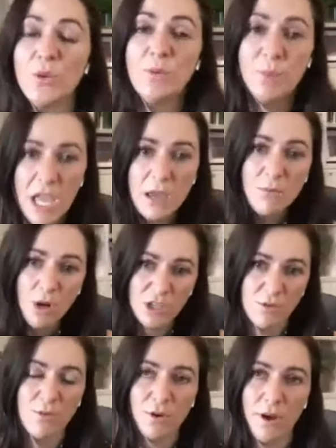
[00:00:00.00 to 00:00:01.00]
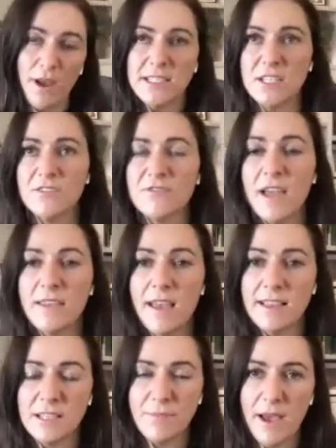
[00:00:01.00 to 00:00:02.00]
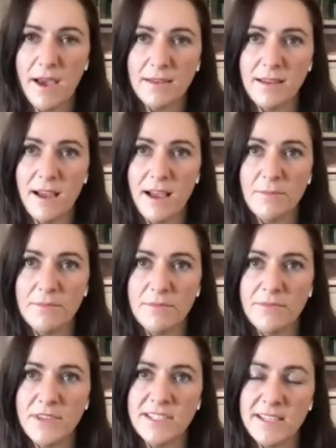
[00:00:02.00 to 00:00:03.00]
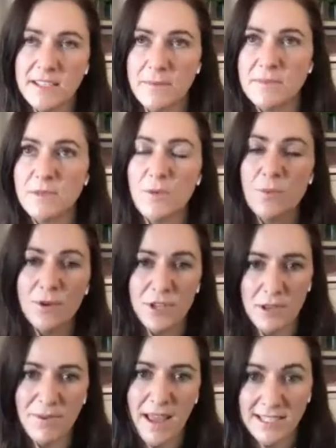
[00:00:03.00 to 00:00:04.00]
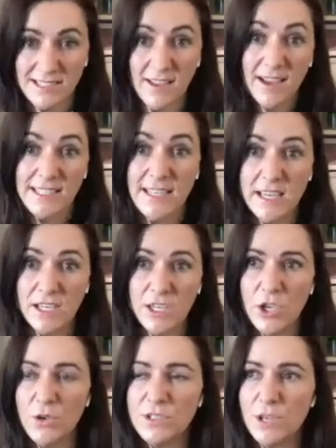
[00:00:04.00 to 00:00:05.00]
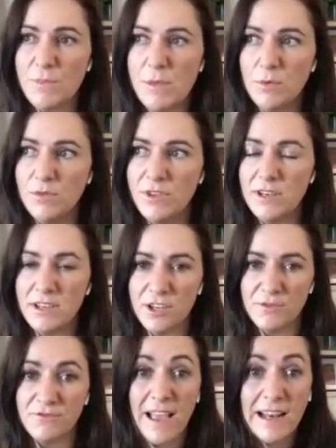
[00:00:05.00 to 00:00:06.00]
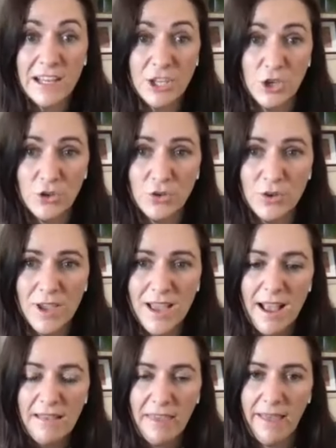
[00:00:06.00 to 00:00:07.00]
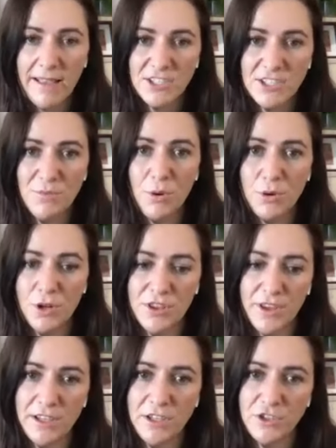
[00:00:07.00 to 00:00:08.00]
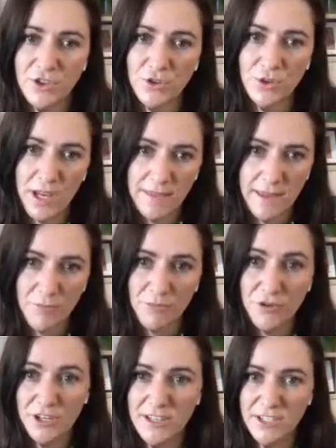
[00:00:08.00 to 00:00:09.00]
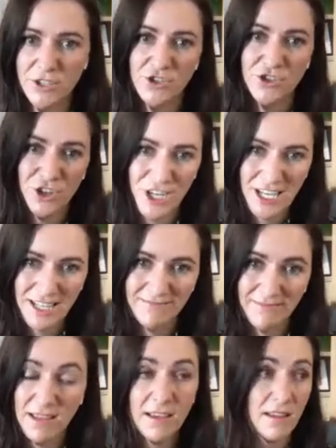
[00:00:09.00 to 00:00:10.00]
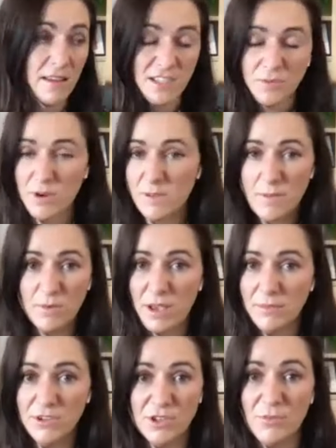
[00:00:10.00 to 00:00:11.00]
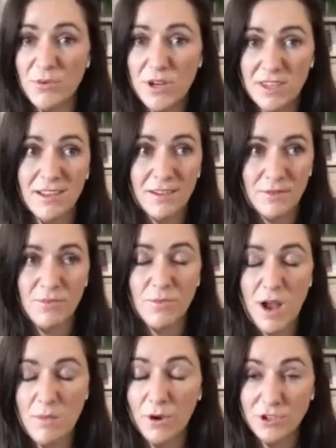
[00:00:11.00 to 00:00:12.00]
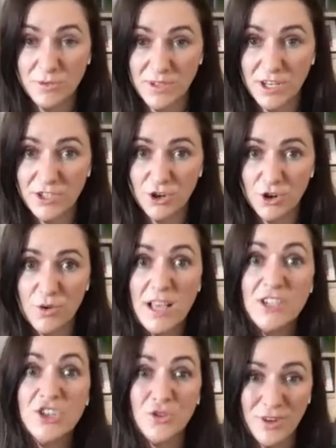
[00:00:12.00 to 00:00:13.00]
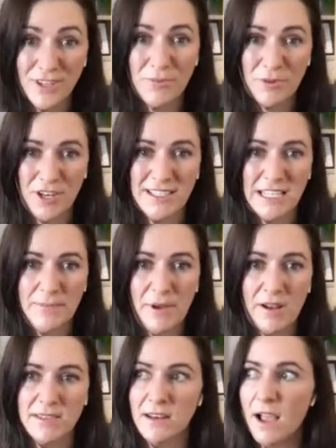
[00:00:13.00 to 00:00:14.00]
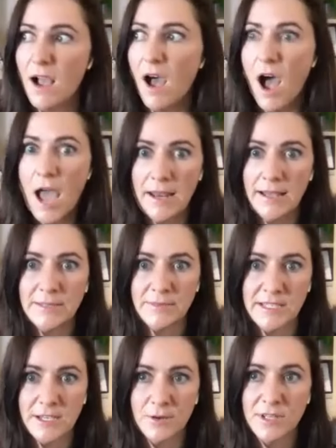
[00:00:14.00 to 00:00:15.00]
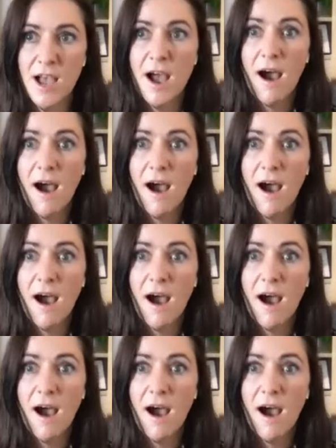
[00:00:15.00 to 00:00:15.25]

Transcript: We're being much more proactive, and that's about um, the systems that we're putting in place, like seeing you. So people then are going to value that that's an important thing to do in that pregnancy journey. And, like, and that's why people come and do the breathing um, workshops that they do during the pregnancy because they're like, I need some skills.